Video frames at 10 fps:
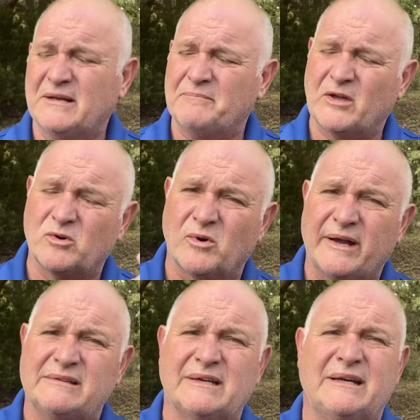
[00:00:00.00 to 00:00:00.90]
And the
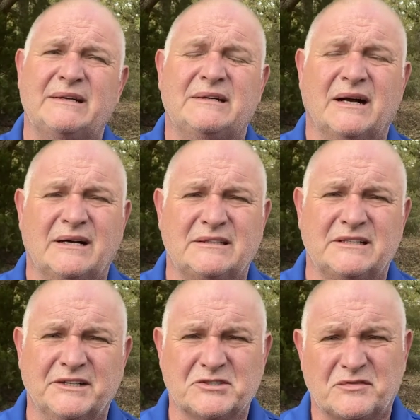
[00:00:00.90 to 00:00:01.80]
great thing God
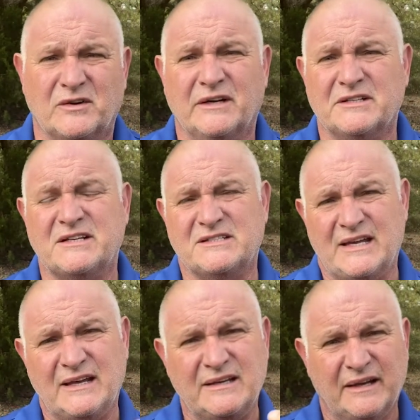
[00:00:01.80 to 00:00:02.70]
does for us is
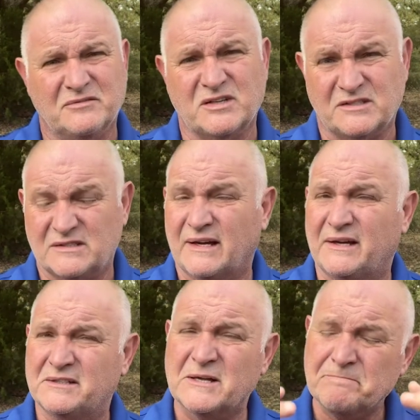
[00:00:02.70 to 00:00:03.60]
he gives us
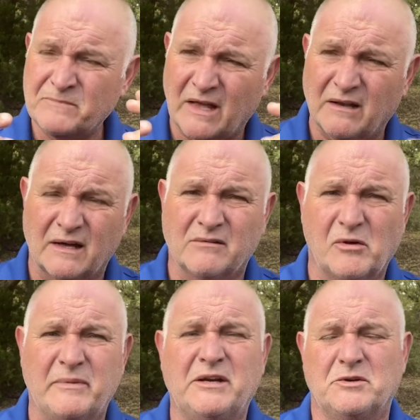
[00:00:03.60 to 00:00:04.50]
things, a lot of
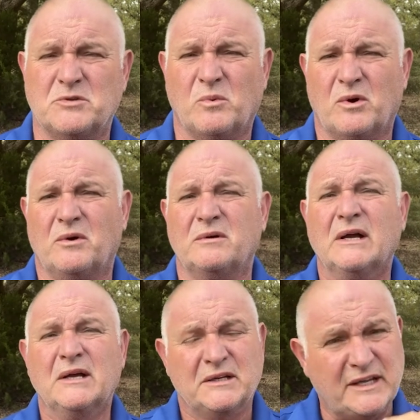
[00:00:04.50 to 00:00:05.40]
them in his word,
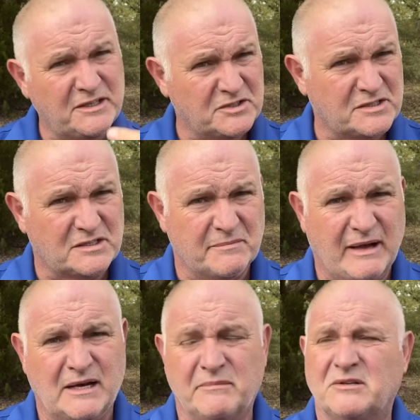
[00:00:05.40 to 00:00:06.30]
teaches us
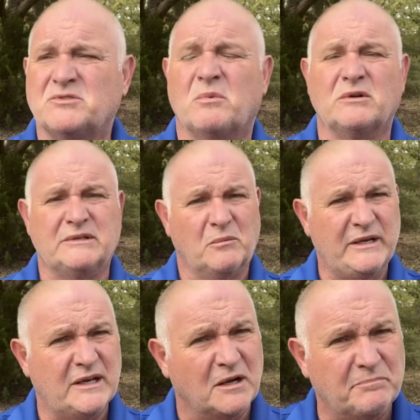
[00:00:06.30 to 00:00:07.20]
about them in his word that we
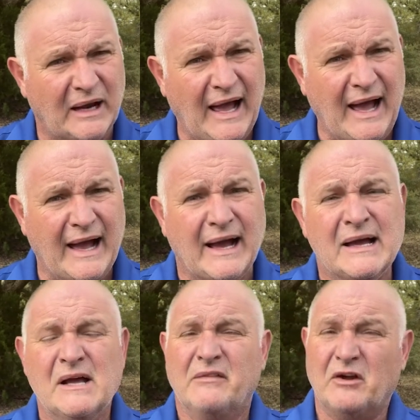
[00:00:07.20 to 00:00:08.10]
can apply.
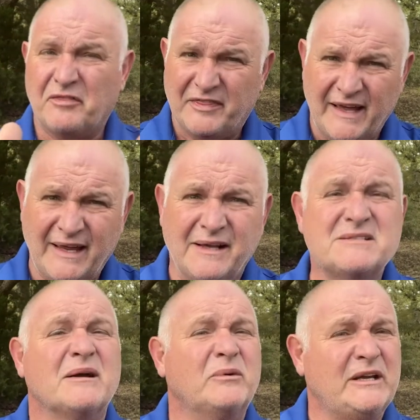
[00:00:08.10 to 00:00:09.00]
There are things
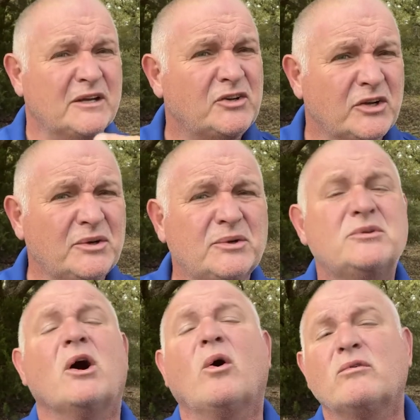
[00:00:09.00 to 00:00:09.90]
that we can do
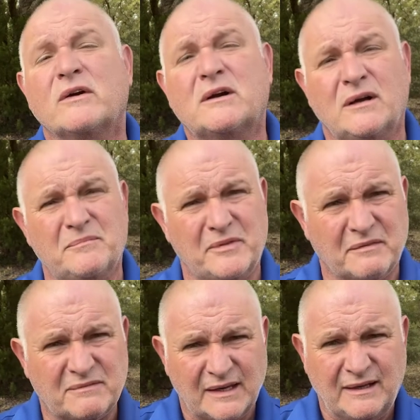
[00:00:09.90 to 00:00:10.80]
to overcome the
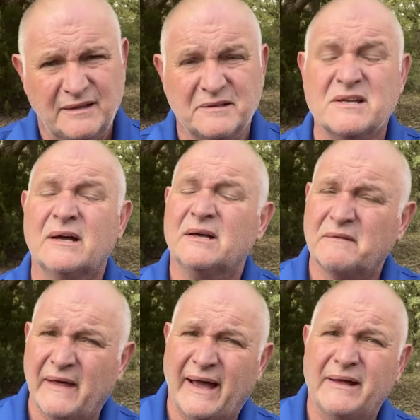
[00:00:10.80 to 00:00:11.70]
things
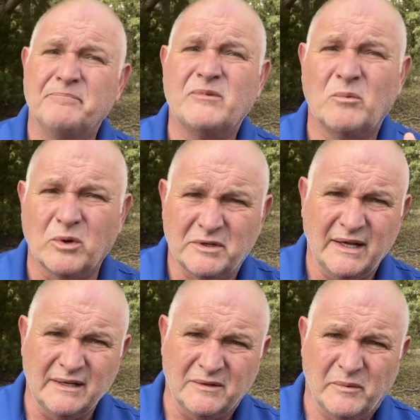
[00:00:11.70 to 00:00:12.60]
that we're
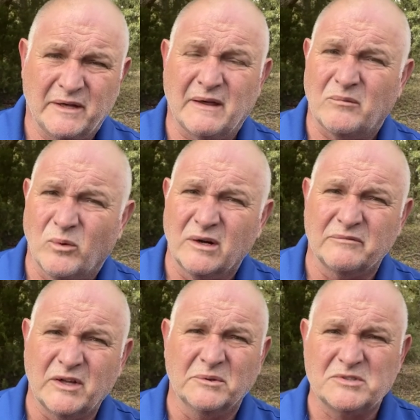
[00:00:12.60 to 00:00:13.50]
dealing with. And one of
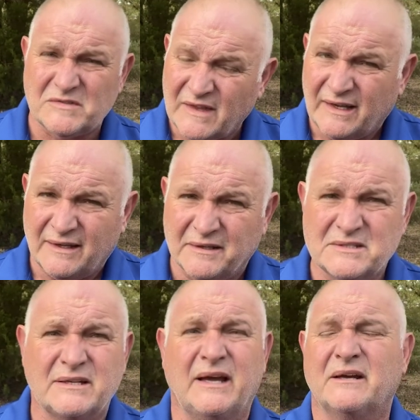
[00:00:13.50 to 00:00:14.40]
those
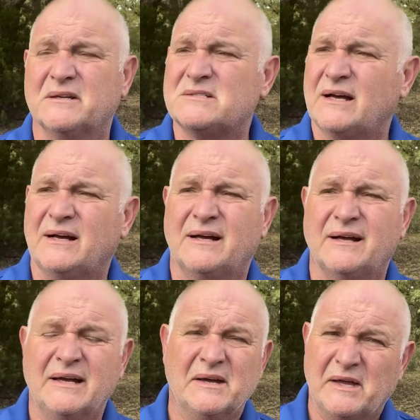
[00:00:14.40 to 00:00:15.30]
things is,
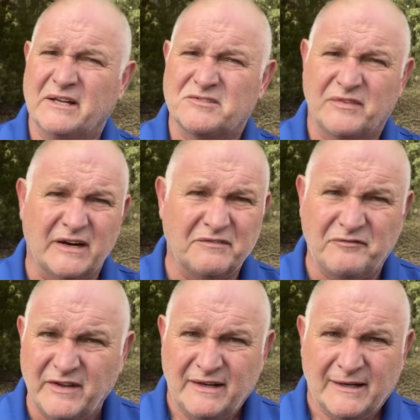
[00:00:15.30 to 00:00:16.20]
it's very
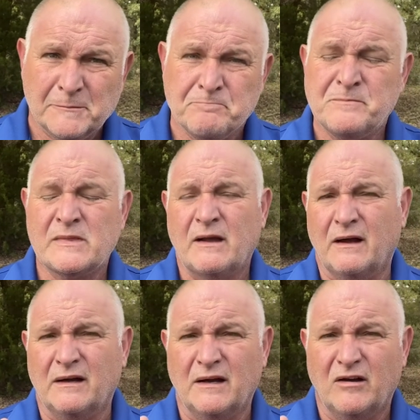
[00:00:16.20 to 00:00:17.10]
fitting
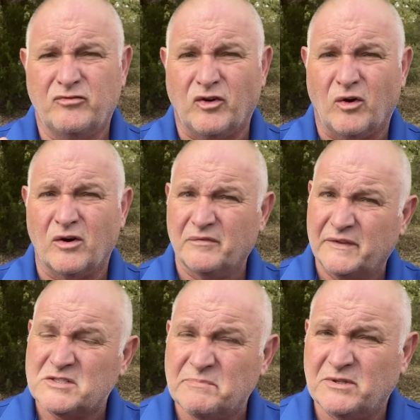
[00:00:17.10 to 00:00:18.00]
for
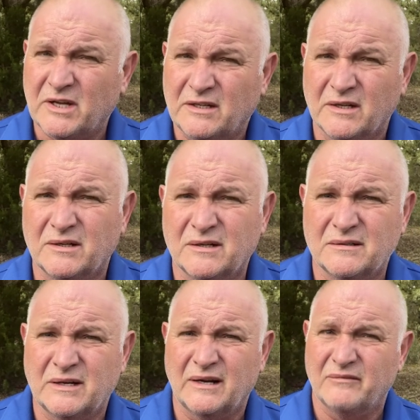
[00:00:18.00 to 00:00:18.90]
this
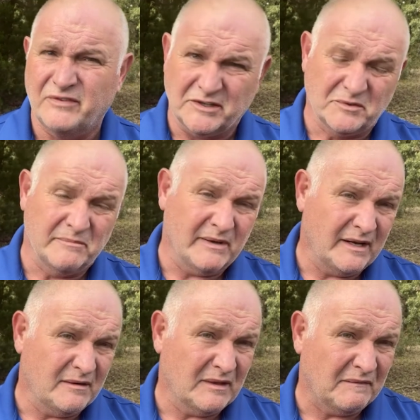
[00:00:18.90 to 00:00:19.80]
particular Victory
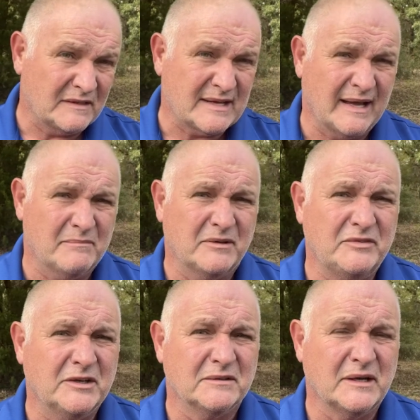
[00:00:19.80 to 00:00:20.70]
Minute and the time of
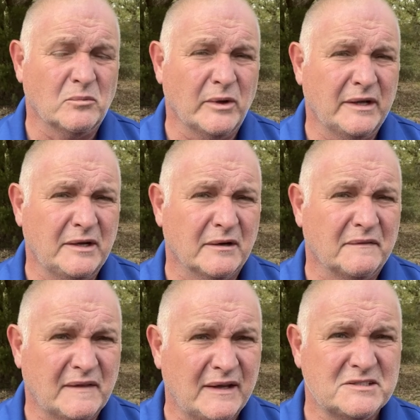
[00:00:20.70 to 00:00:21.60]
year that we're in here at
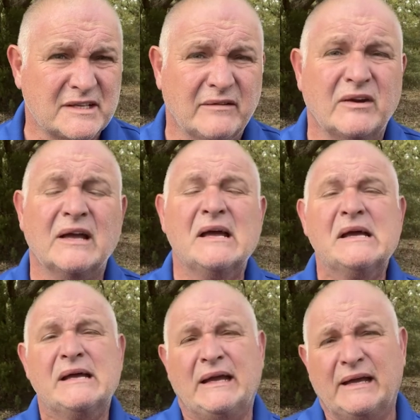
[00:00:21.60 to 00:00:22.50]
Thanksgiving,
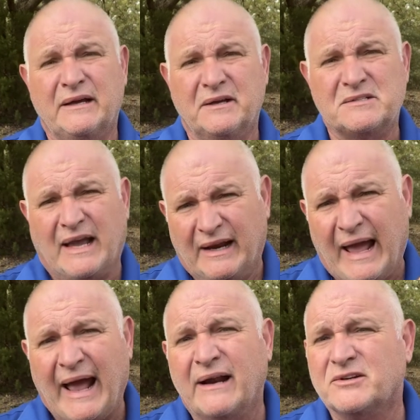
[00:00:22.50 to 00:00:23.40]
is an
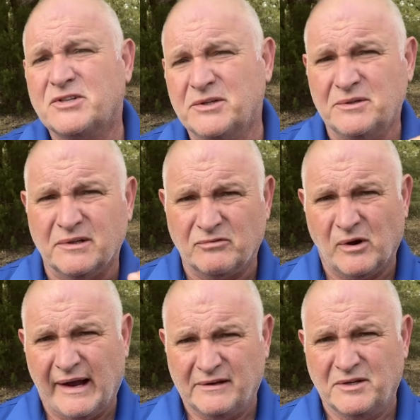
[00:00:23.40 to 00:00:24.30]
attitude of
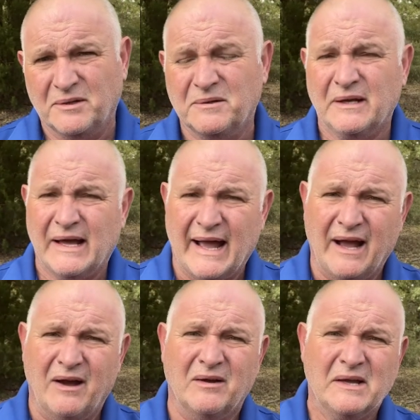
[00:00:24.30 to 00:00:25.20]
gratitude.
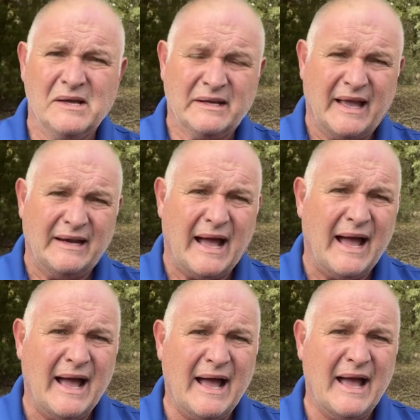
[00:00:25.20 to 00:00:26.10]
How can
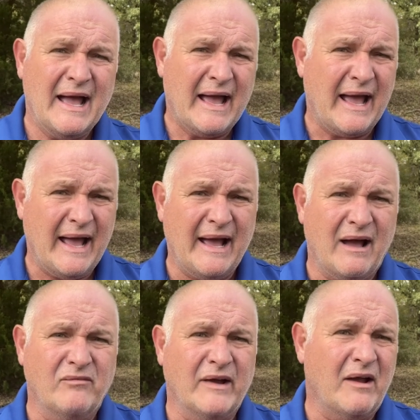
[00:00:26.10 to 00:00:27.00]
I
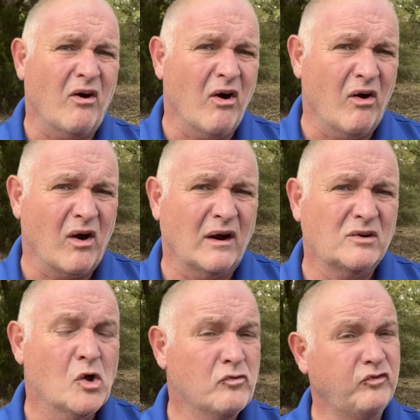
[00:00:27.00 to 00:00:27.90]
have a heart
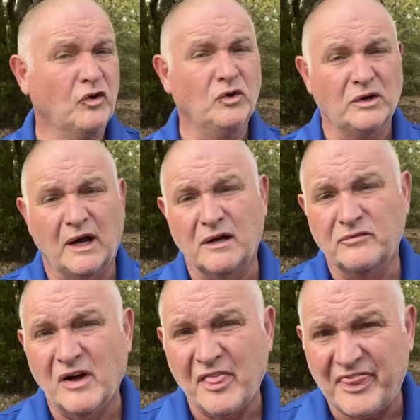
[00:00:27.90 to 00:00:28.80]
full
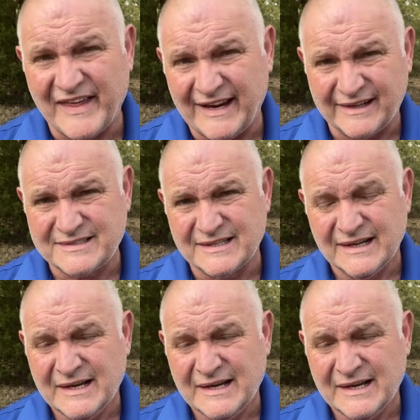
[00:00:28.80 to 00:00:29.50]
of thanks?